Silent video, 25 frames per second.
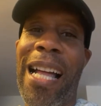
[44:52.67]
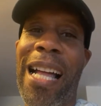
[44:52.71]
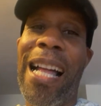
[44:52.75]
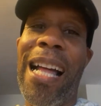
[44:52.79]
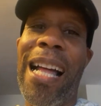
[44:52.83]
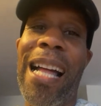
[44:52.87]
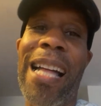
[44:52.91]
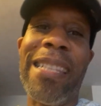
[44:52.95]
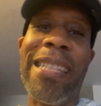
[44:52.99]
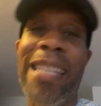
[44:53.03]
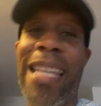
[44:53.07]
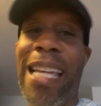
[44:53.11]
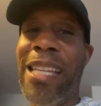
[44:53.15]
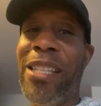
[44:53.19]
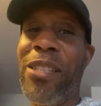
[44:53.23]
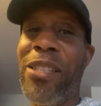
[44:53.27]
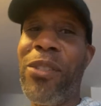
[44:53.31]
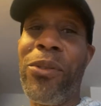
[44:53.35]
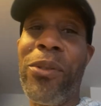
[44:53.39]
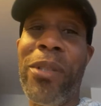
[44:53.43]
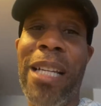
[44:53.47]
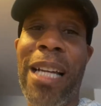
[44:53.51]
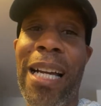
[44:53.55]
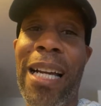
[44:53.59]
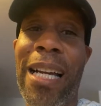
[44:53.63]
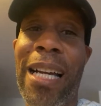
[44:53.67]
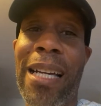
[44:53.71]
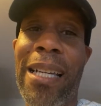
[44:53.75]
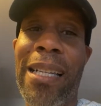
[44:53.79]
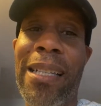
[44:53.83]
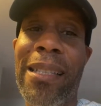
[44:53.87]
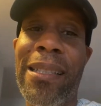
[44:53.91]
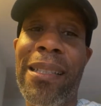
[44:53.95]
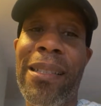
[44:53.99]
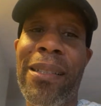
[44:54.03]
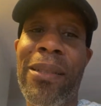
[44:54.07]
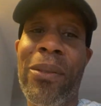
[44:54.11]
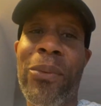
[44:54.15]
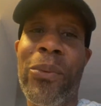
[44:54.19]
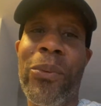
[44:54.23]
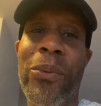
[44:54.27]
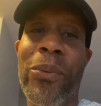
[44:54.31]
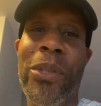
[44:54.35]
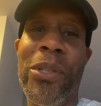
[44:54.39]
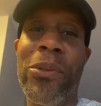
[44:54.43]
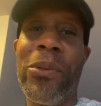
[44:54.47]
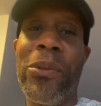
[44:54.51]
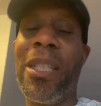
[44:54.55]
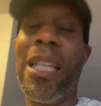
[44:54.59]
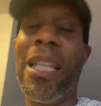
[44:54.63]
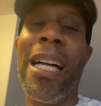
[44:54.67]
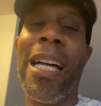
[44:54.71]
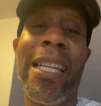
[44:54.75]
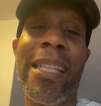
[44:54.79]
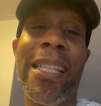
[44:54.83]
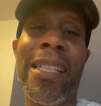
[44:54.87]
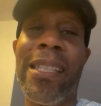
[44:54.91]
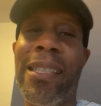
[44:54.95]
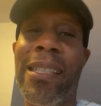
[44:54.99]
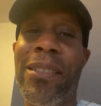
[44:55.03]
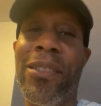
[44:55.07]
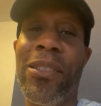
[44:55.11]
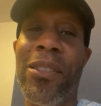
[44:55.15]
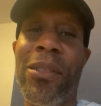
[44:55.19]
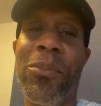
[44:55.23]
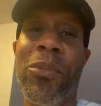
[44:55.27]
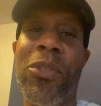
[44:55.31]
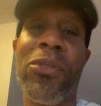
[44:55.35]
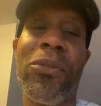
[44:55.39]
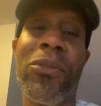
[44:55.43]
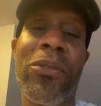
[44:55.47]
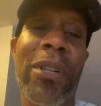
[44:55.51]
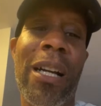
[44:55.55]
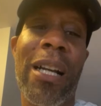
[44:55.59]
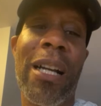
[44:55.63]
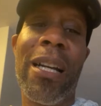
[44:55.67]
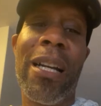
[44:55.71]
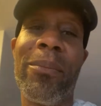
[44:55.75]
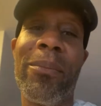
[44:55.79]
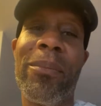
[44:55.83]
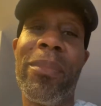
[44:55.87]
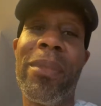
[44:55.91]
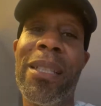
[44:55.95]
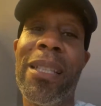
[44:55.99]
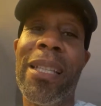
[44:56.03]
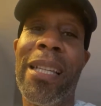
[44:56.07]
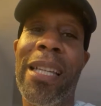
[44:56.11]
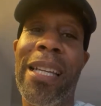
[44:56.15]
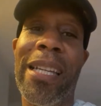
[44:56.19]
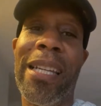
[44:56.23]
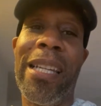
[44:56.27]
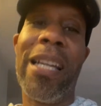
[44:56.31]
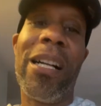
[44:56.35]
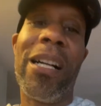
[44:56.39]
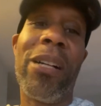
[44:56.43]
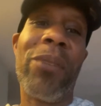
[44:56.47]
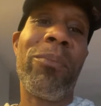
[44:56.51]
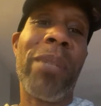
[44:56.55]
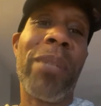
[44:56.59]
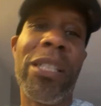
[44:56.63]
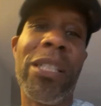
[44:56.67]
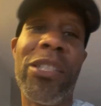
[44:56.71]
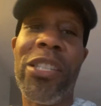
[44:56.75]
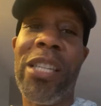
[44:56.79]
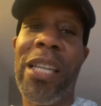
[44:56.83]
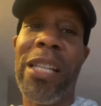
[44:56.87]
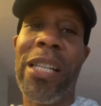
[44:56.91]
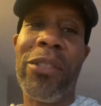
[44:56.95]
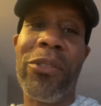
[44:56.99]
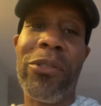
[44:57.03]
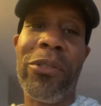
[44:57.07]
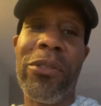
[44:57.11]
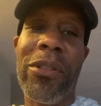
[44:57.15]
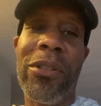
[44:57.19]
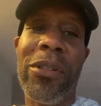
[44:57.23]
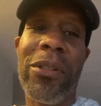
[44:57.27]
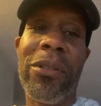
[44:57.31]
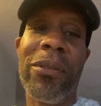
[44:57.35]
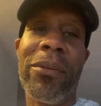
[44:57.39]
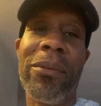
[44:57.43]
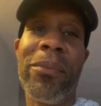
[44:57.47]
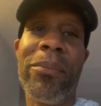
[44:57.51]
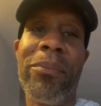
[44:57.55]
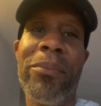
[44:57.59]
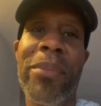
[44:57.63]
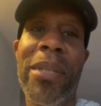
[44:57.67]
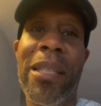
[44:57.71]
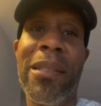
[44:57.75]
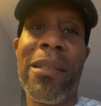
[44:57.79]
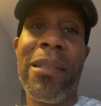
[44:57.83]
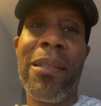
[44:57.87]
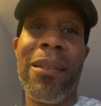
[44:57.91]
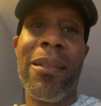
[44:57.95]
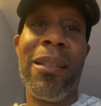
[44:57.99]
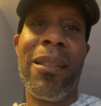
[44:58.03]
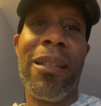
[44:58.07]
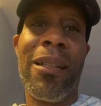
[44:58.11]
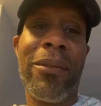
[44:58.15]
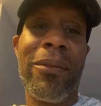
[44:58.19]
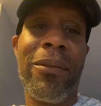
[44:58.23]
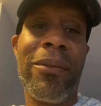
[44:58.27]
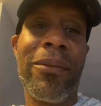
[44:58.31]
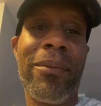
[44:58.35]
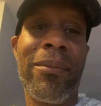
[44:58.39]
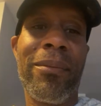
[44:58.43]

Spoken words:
I thank you guys when you like and subscribe and help my channel grow. Peace and love.